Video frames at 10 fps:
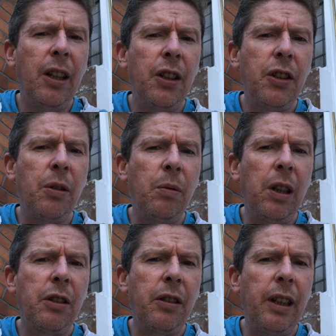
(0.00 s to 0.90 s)
So I'll
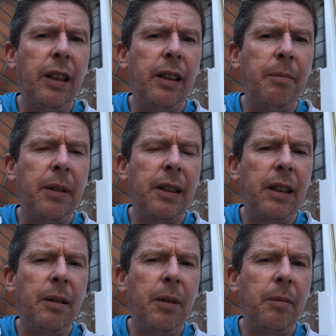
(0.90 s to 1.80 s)
show you
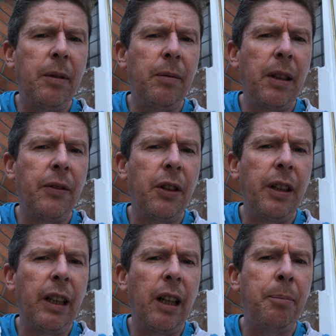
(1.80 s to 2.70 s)
basically what I've done
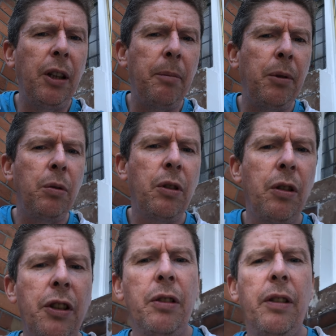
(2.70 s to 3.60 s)
here. I put the
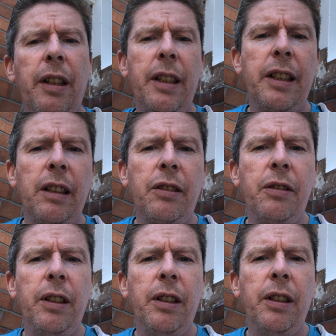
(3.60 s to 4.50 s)
blowtorch onto this here. I'll show
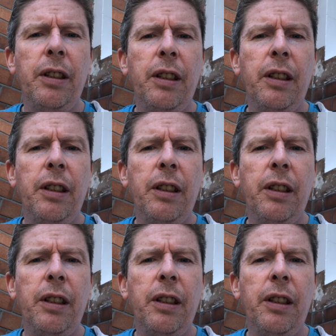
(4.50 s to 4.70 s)
you now.